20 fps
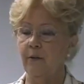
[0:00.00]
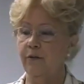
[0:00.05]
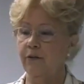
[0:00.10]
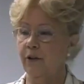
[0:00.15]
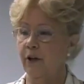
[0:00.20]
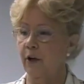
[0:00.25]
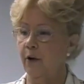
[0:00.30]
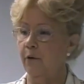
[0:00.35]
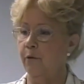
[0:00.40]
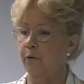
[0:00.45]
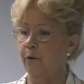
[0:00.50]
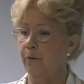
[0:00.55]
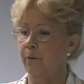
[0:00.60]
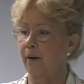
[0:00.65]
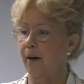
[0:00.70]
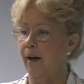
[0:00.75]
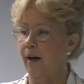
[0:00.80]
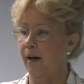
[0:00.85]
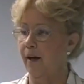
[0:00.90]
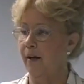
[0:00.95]
was gone
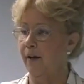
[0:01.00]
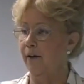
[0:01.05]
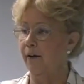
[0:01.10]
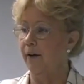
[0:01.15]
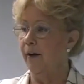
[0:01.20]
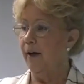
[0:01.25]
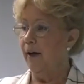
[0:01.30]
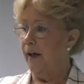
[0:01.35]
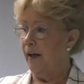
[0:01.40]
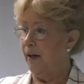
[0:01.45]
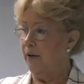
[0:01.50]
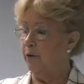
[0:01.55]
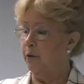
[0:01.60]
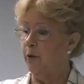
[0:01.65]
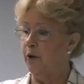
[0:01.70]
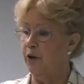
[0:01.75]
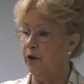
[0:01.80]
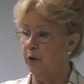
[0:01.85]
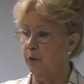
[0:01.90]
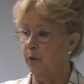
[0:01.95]
from the hair is
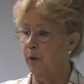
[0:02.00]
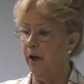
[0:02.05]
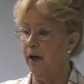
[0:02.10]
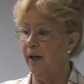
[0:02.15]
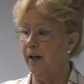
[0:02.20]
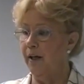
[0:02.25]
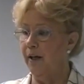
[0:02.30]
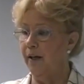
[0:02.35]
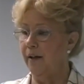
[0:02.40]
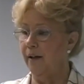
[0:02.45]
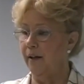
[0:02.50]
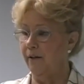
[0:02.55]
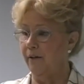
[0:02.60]
when you wet it.